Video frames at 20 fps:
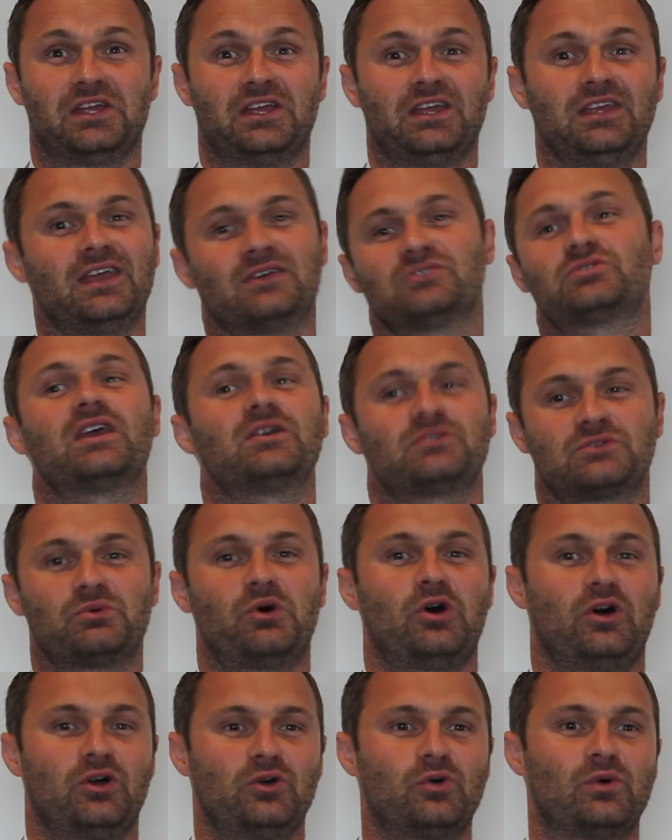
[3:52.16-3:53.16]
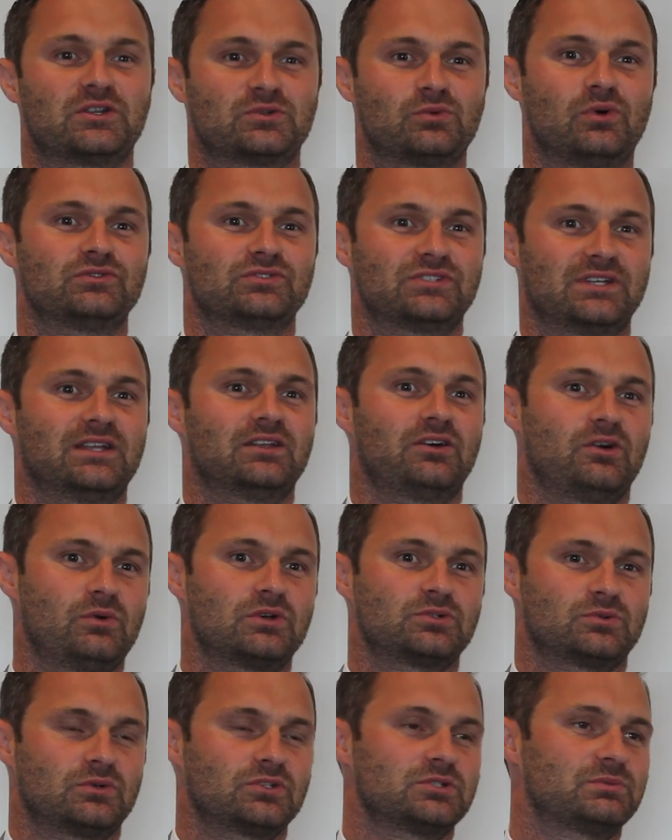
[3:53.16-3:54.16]
It's what I always wanted. I
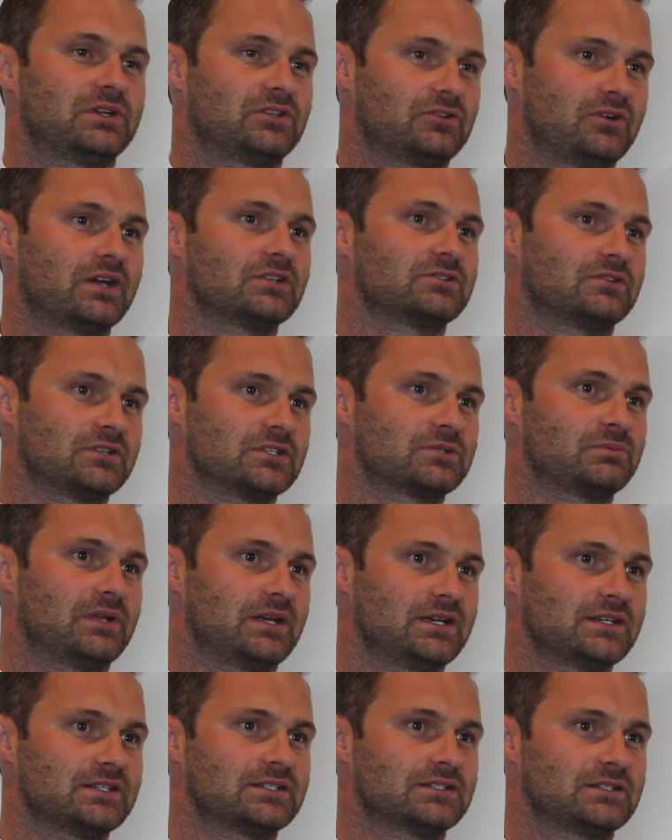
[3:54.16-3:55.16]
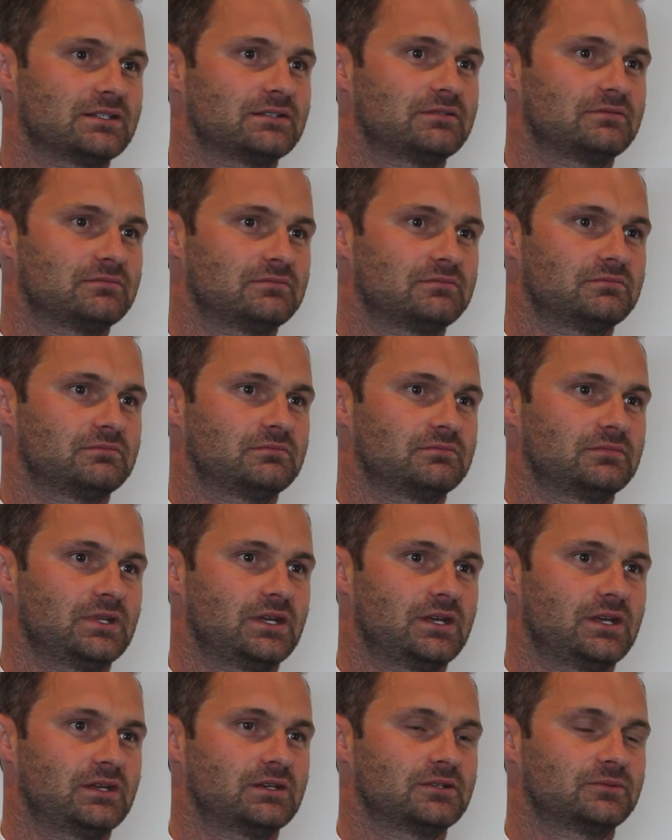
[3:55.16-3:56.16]
always wanted to be a director at this place, and
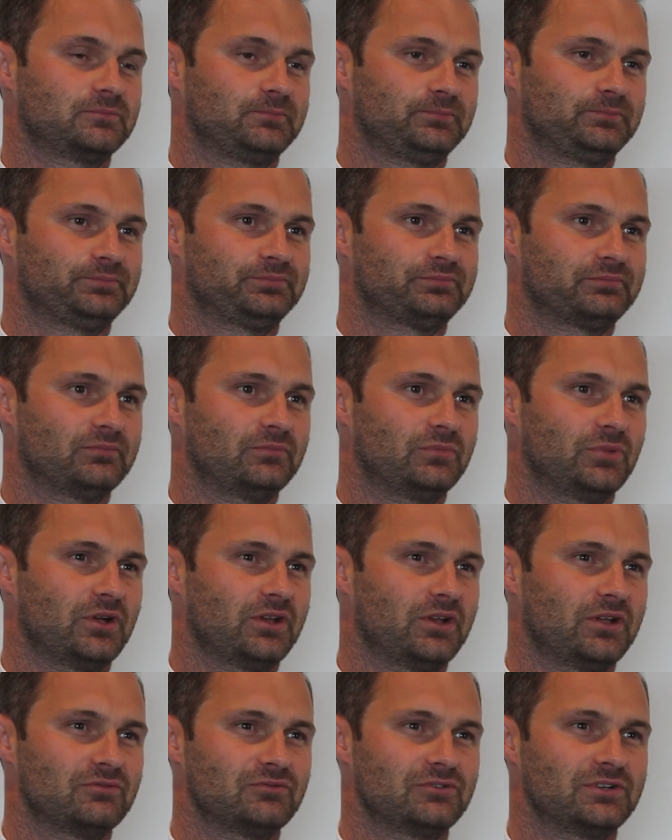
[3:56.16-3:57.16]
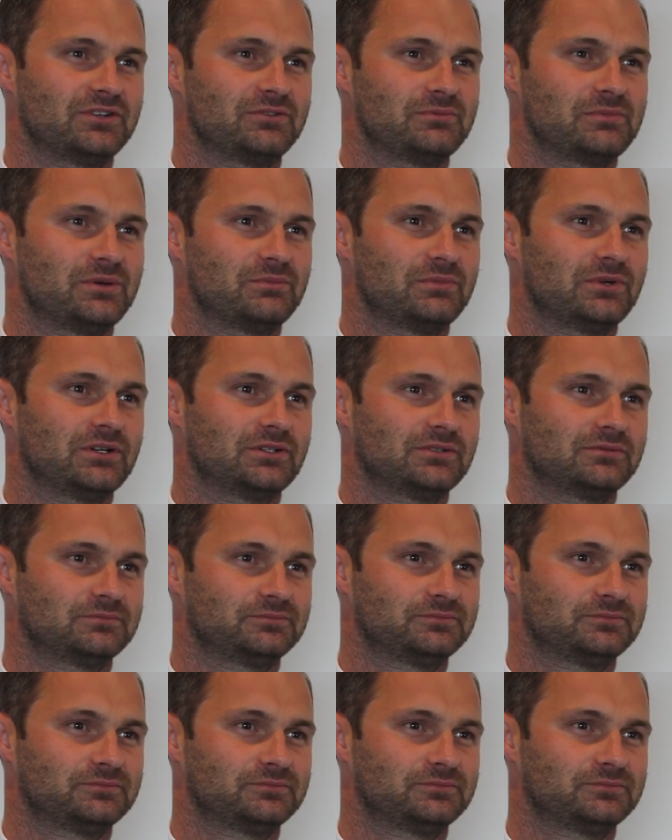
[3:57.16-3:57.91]
yeah, but I don't really remember.